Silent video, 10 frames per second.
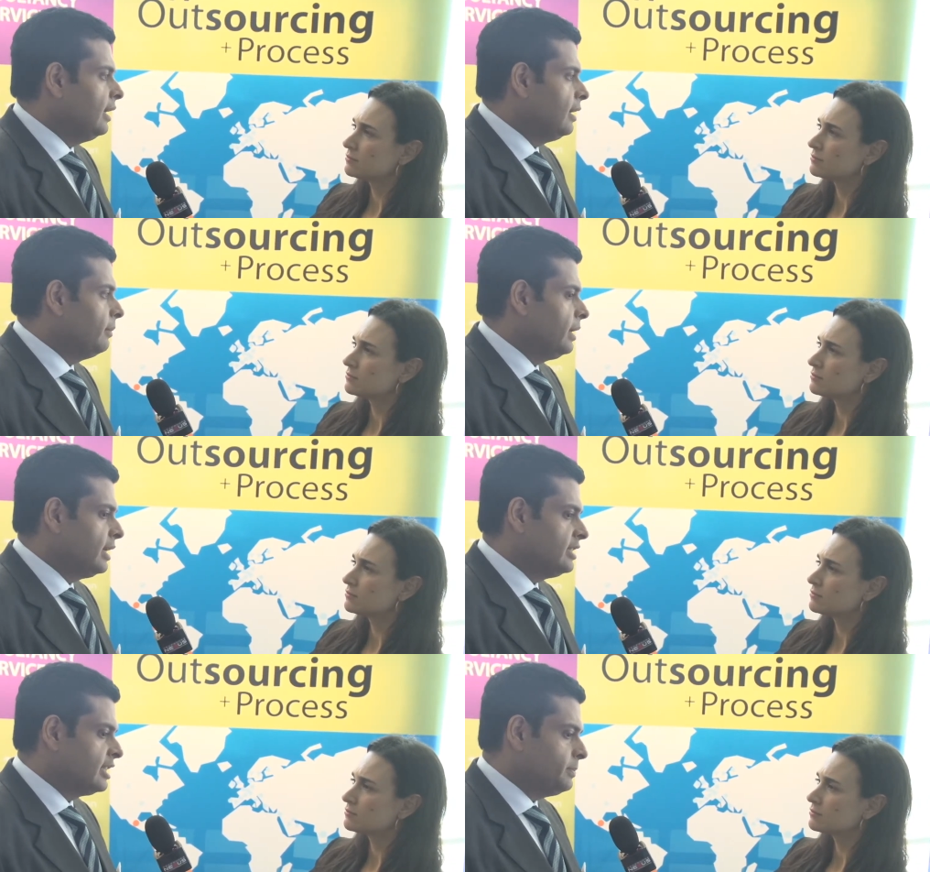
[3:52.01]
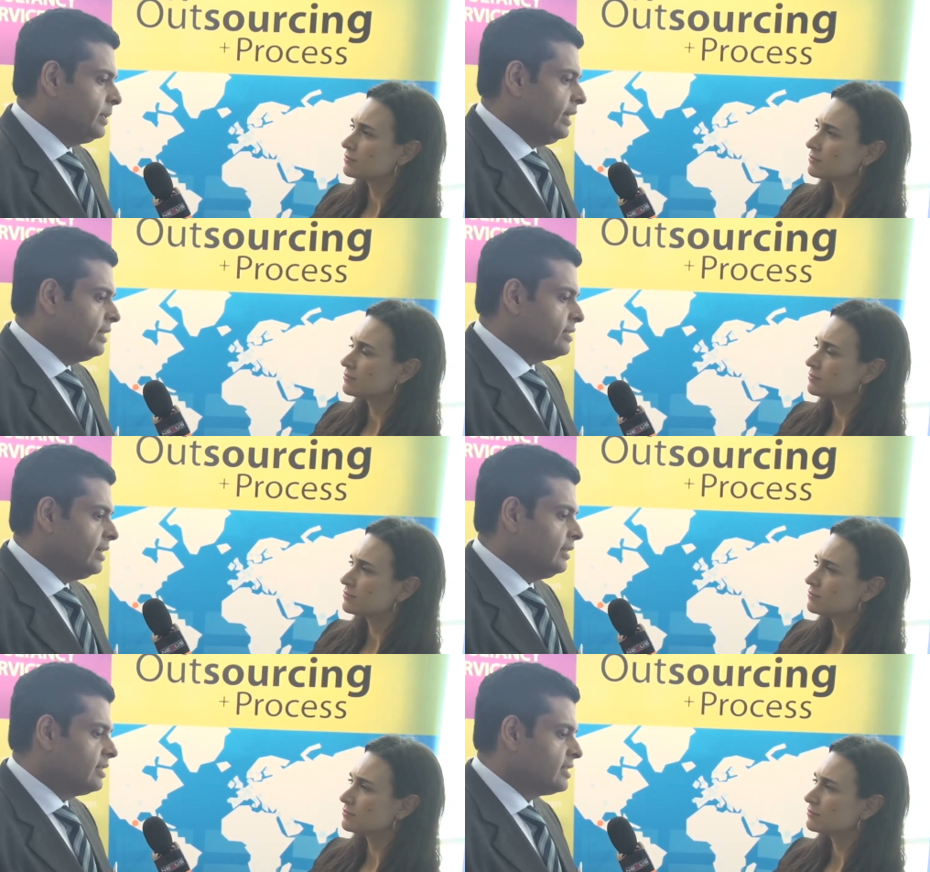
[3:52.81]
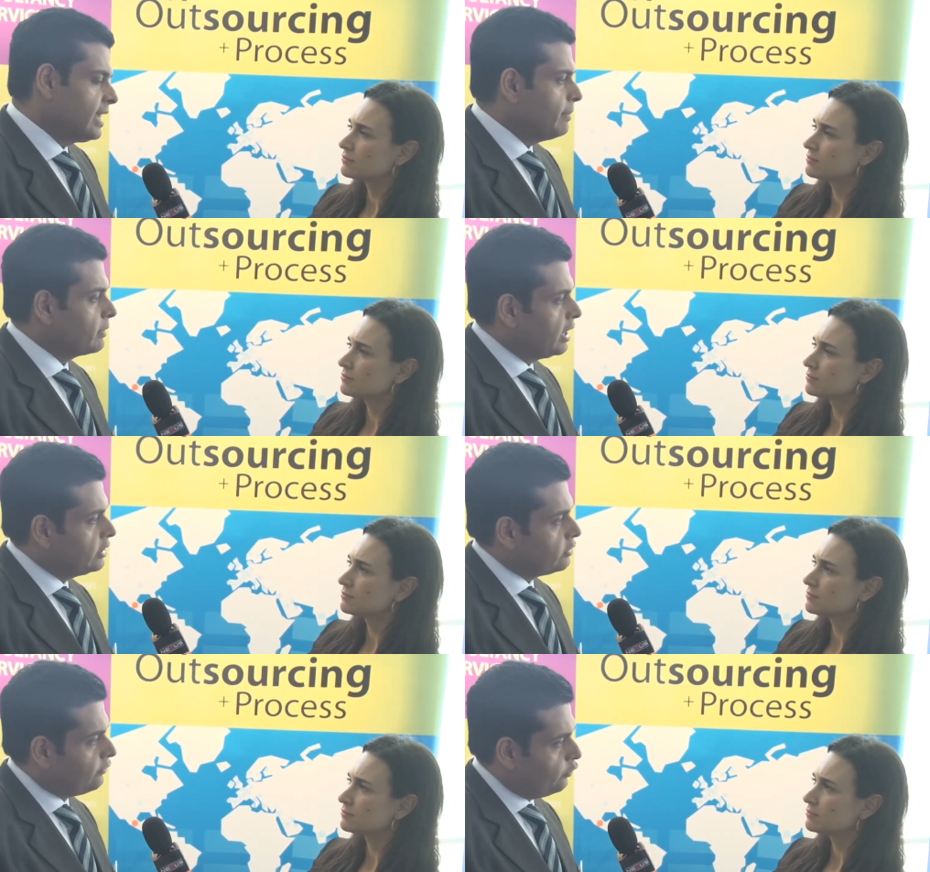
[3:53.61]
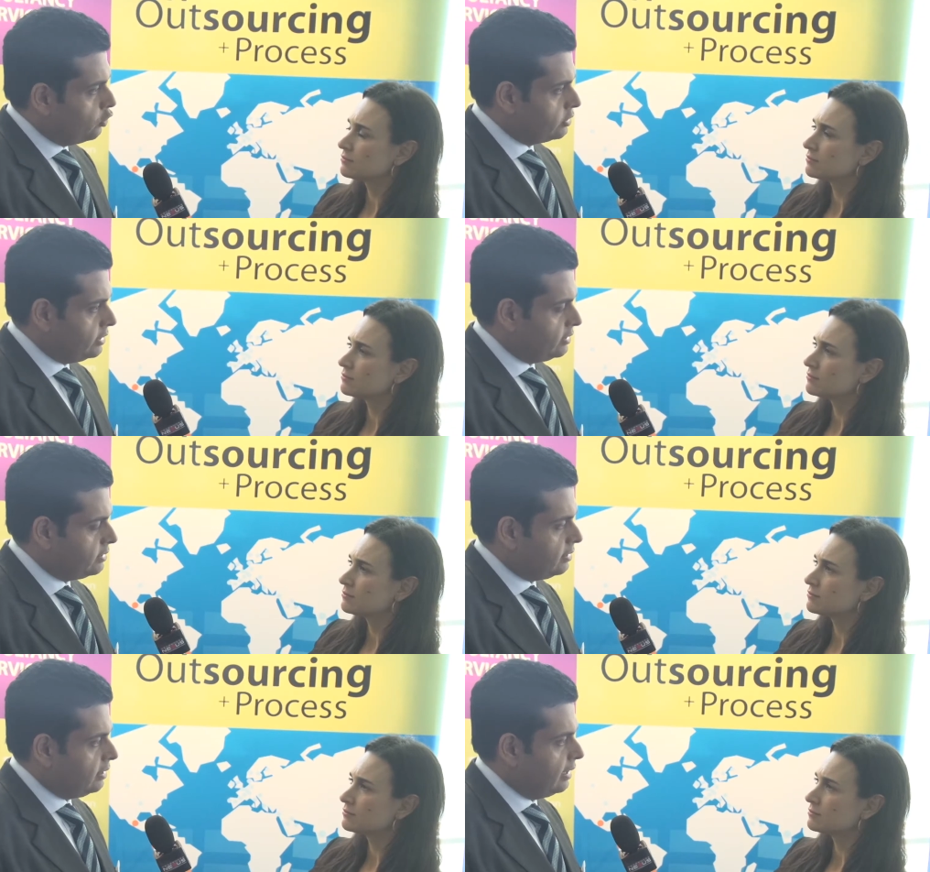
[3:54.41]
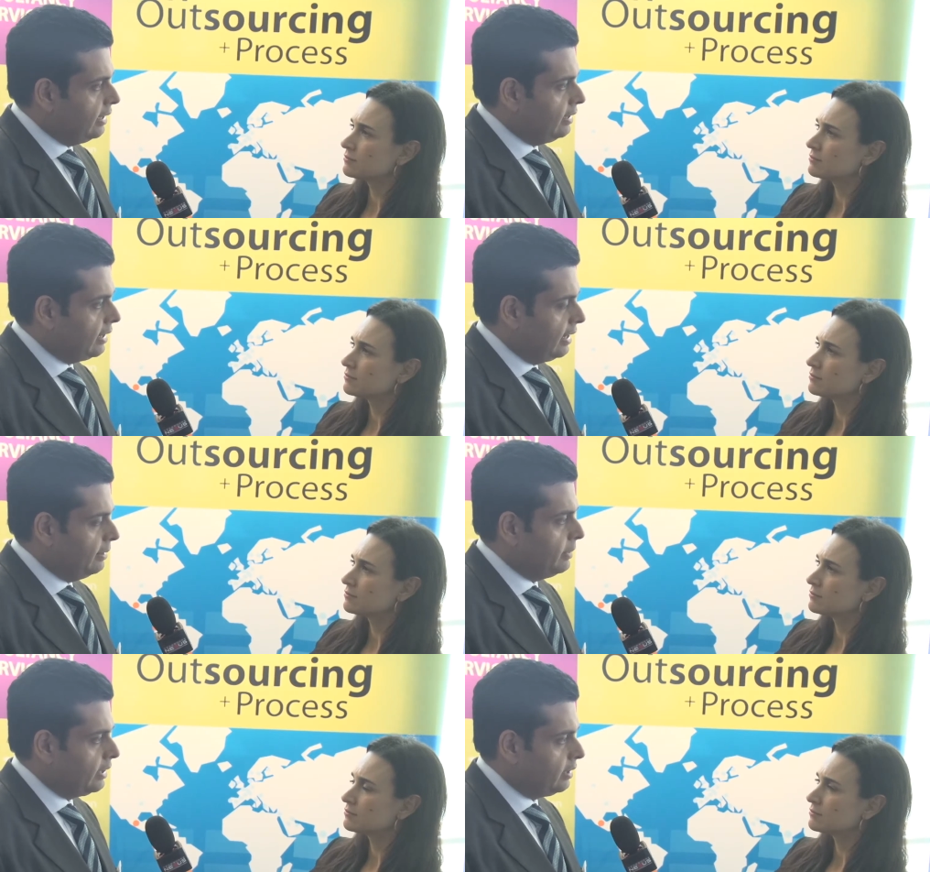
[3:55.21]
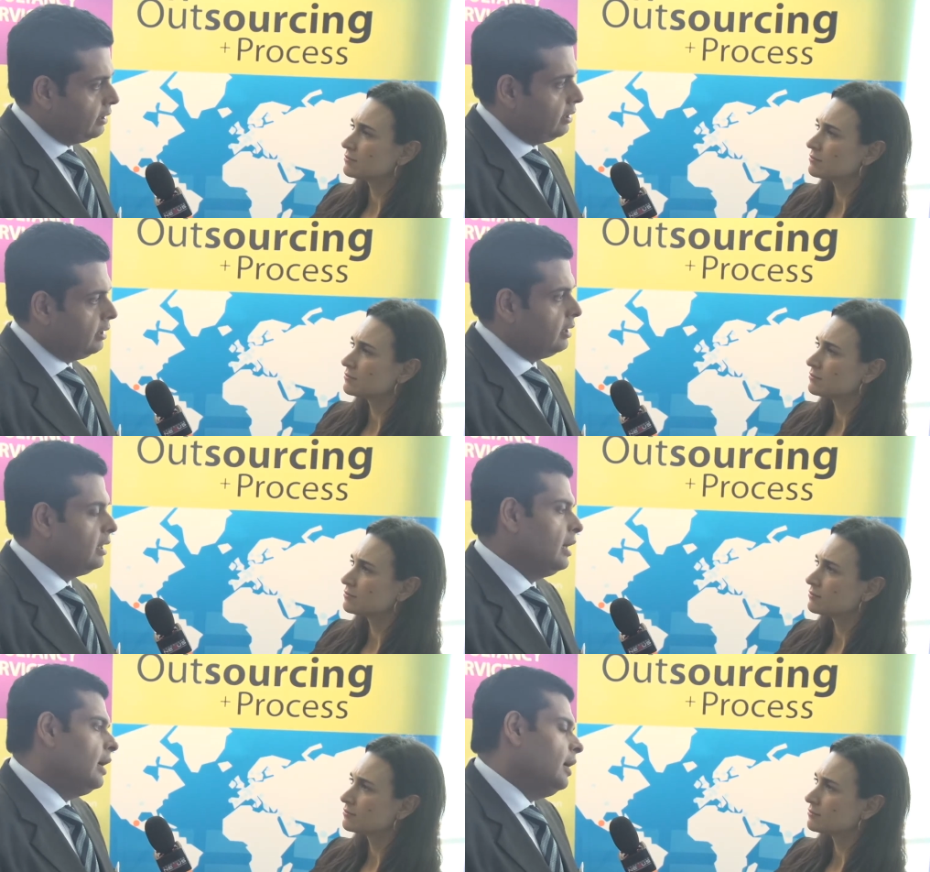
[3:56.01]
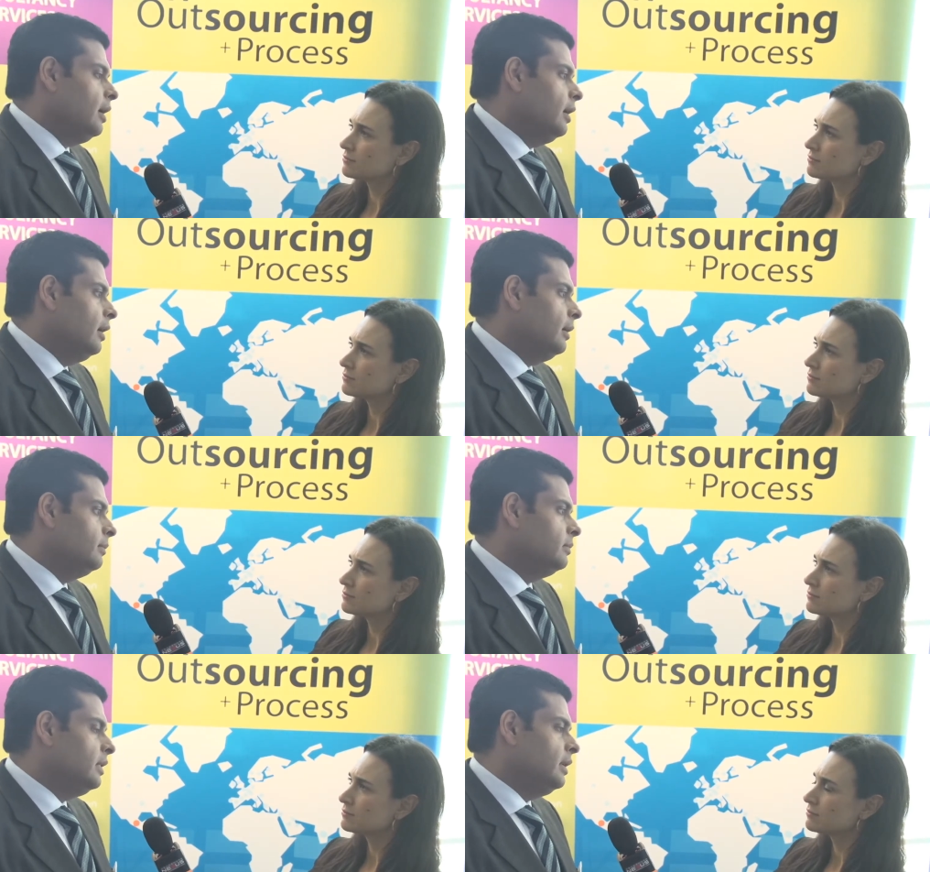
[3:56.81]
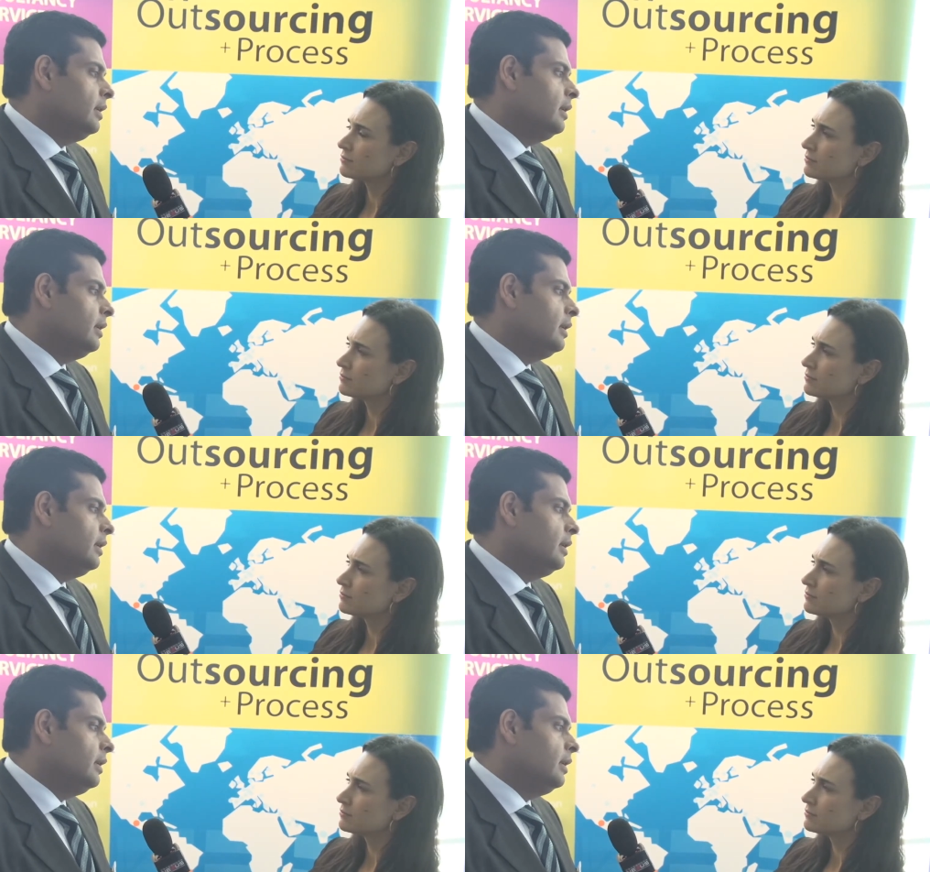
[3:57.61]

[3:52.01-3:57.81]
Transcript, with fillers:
Speaker 1: Latin America is experiencing the same kinds of forces and dynamic uh, um, uh,